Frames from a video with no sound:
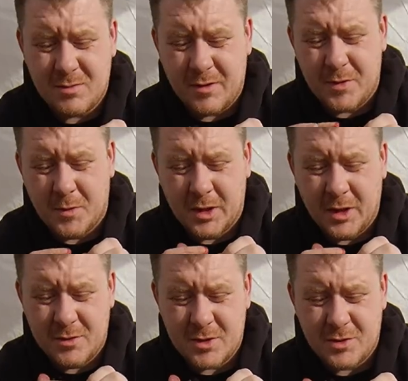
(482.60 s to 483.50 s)
if you want to
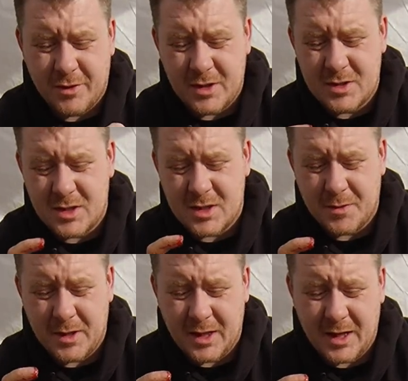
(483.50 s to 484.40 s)
use a syringe to do
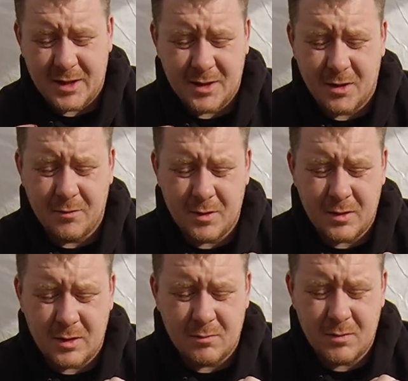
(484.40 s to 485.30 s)
it, you can do. You
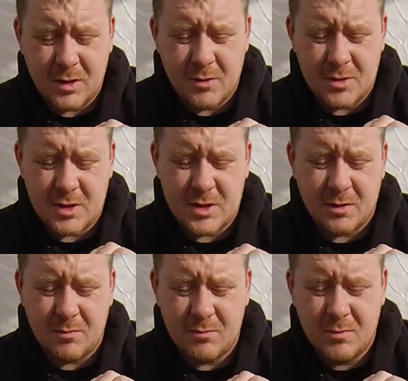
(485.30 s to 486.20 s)
can use it to